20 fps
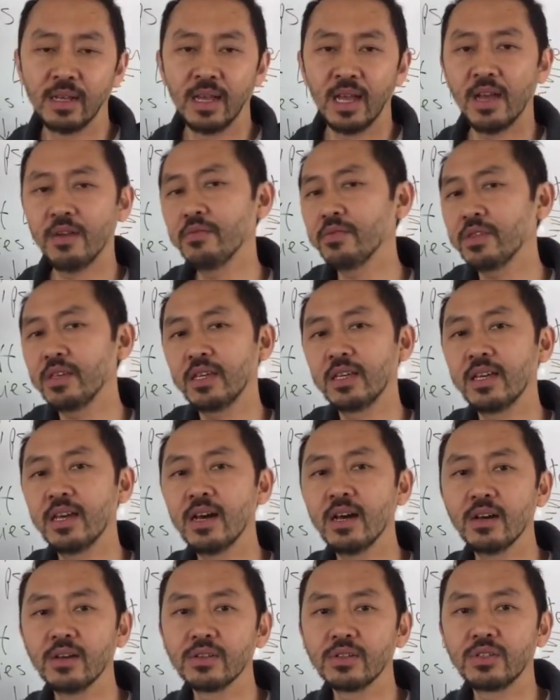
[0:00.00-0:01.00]
Everything
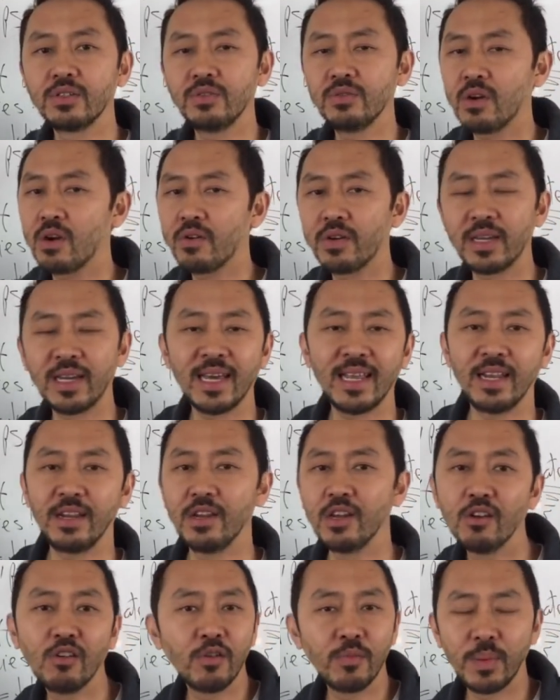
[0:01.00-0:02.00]
else you already kind of
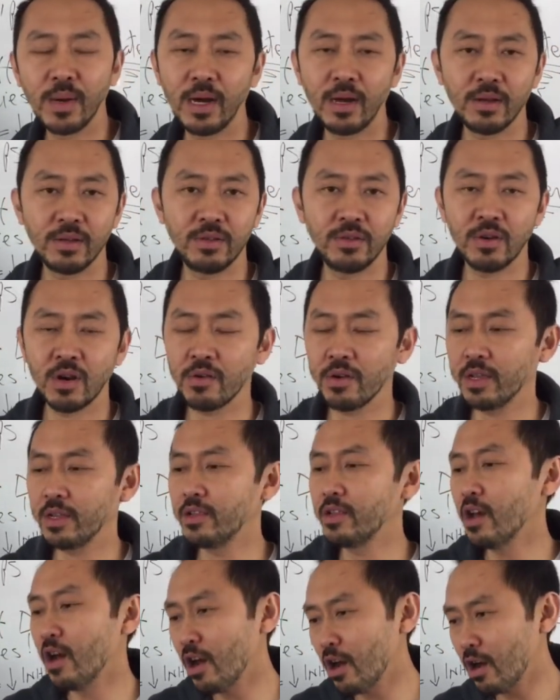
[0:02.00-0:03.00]
know about. You already
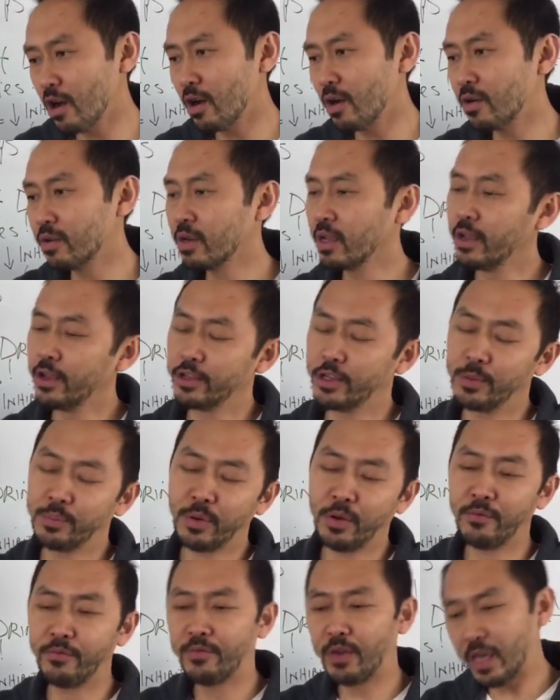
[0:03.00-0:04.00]
know to
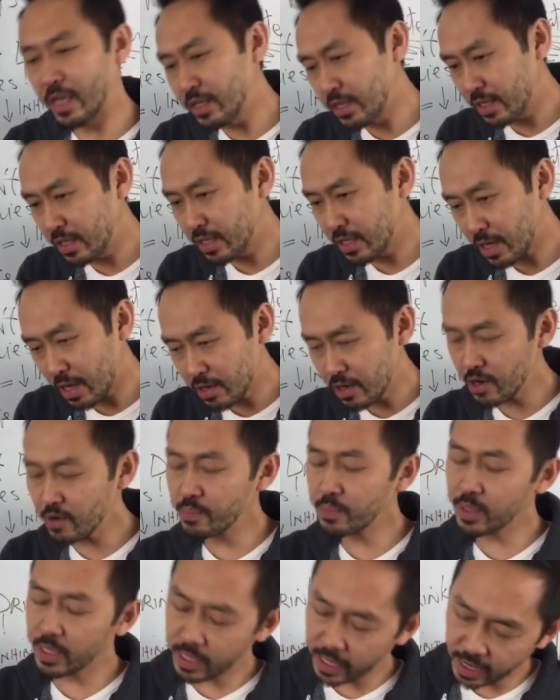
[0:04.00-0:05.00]
put veggies on your
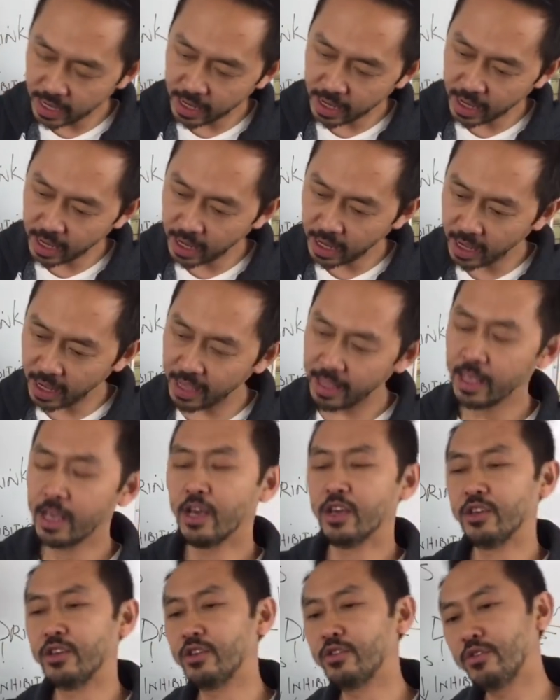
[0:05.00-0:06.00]
plate.
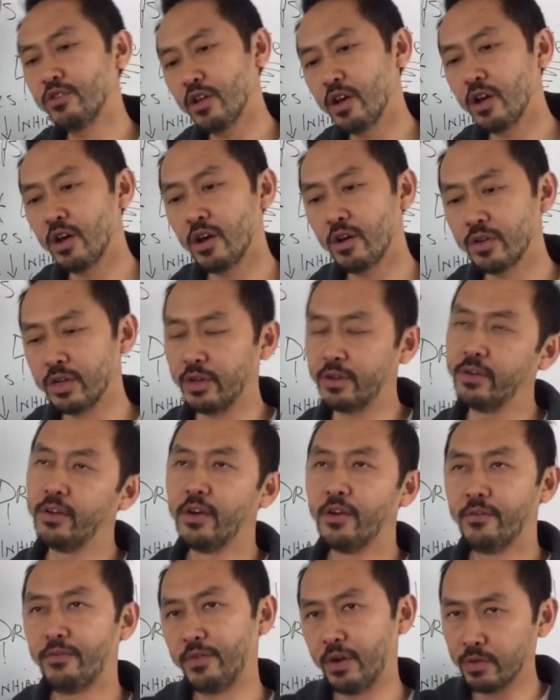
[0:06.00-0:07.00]
You know to
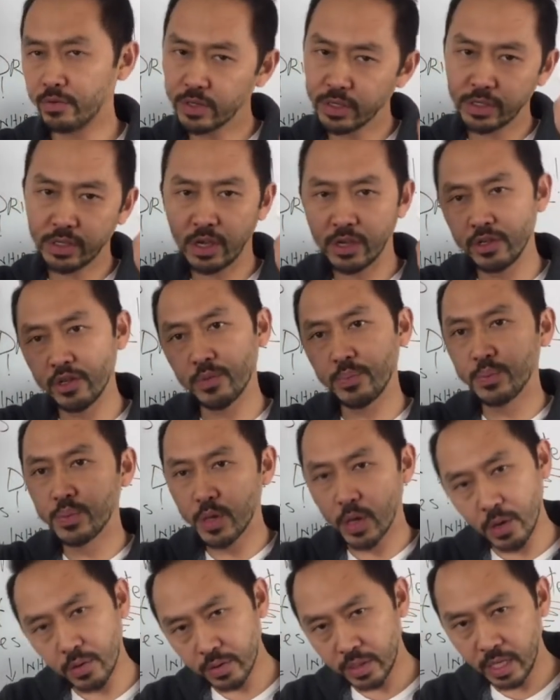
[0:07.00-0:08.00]
focus on your
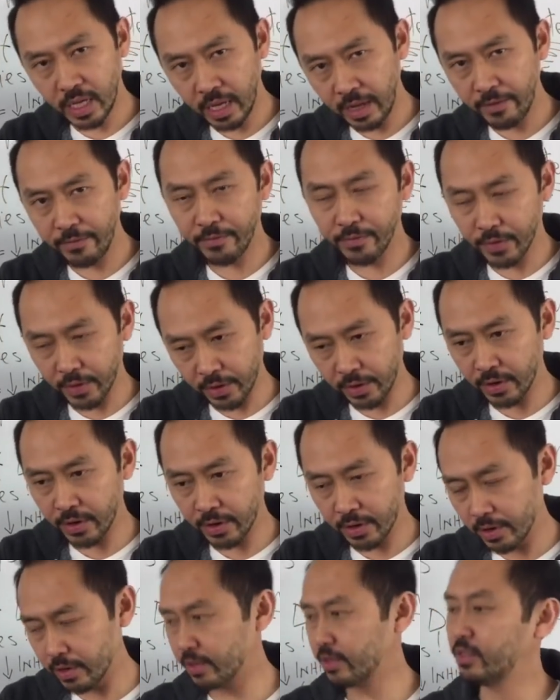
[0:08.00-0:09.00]
protein
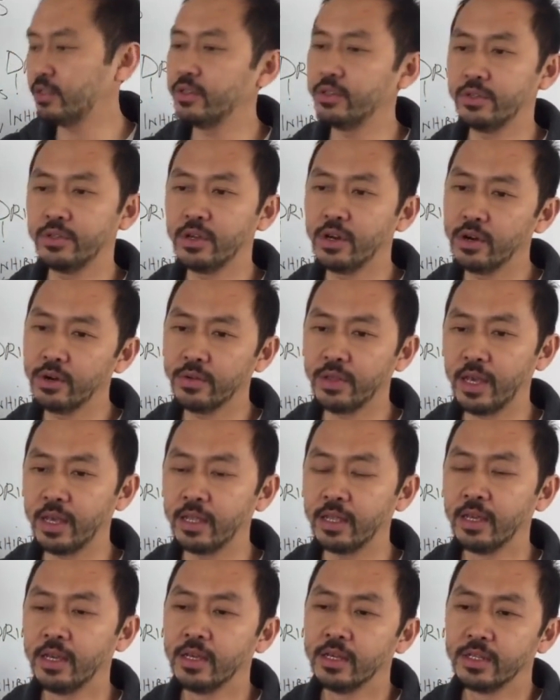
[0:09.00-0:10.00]
first. You know
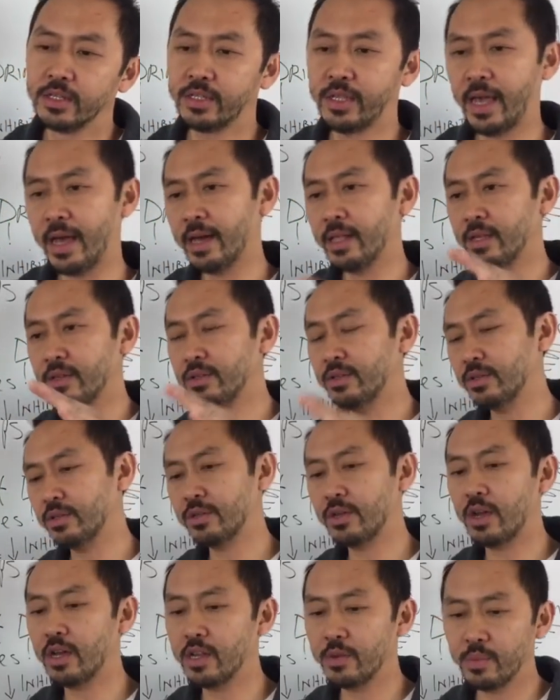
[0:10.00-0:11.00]
that salads are
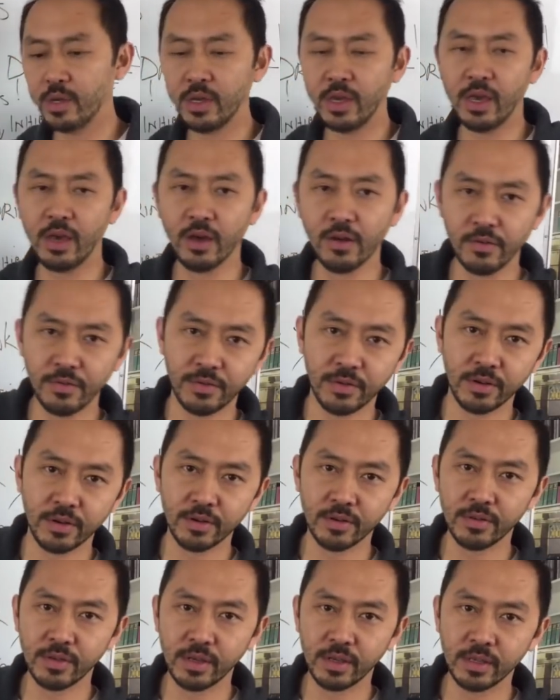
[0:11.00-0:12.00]
going to be
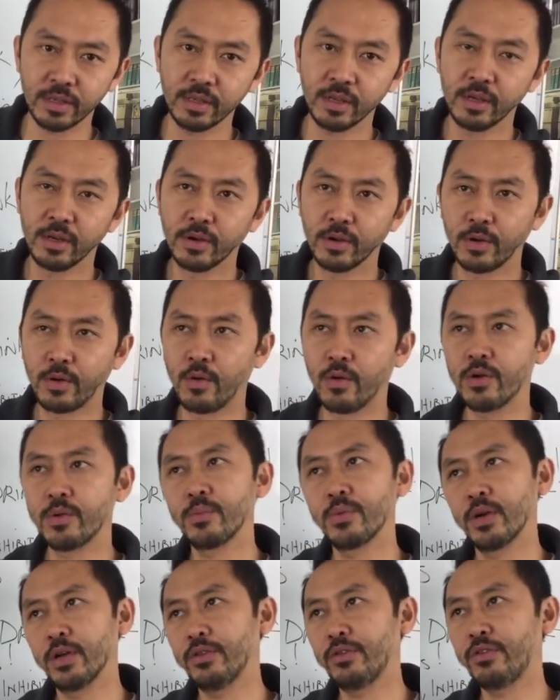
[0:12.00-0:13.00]
healthier than
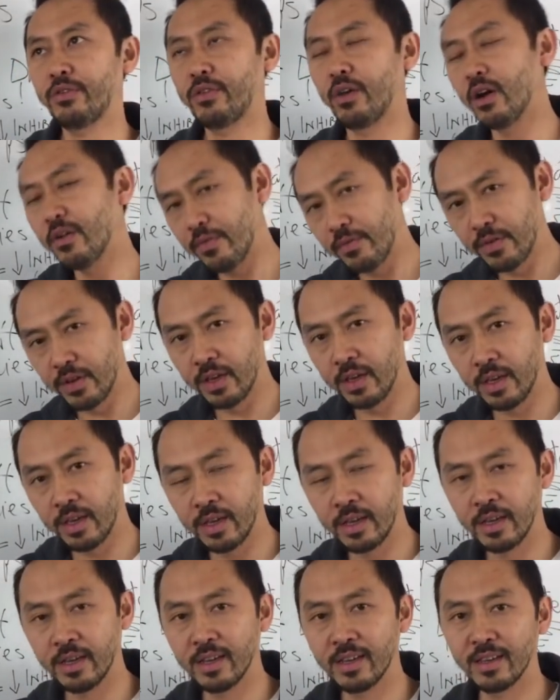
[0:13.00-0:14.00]
cornbread
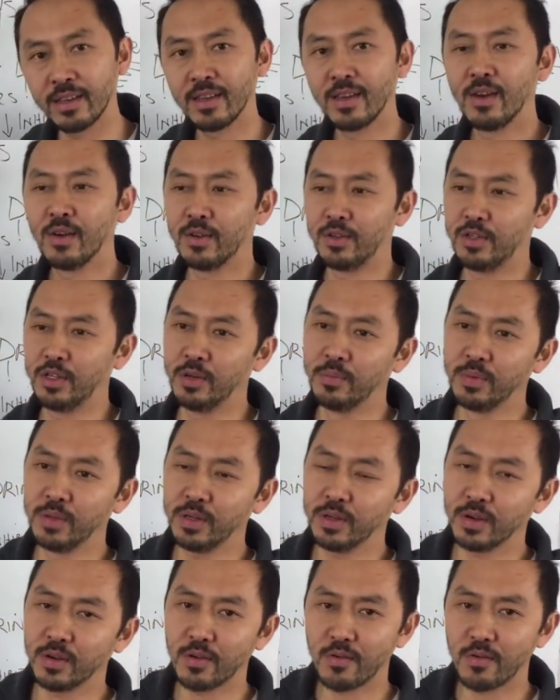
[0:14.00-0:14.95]
stuffing, giblet